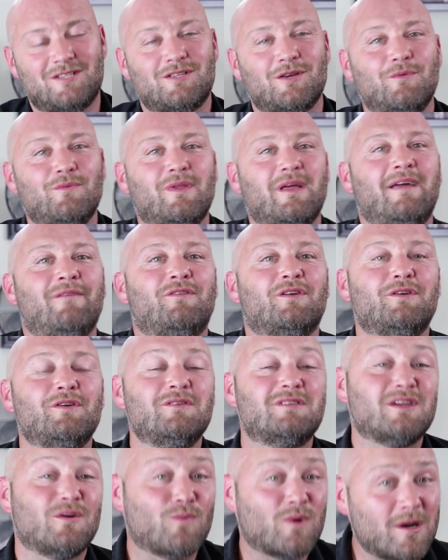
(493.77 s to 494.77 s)
So if you're
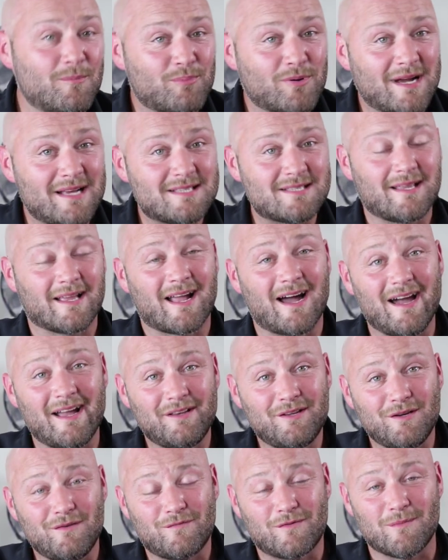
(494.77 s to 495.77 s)
using WordPress like
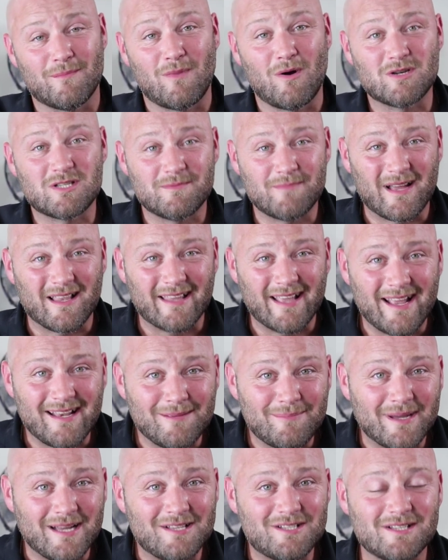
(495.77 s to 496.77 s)
I do for most of my
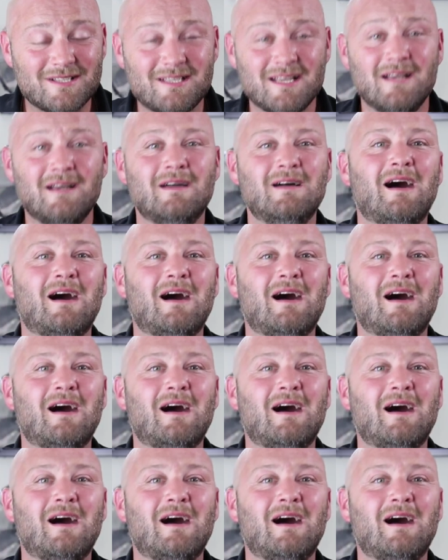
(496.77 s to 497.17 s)
landing pages,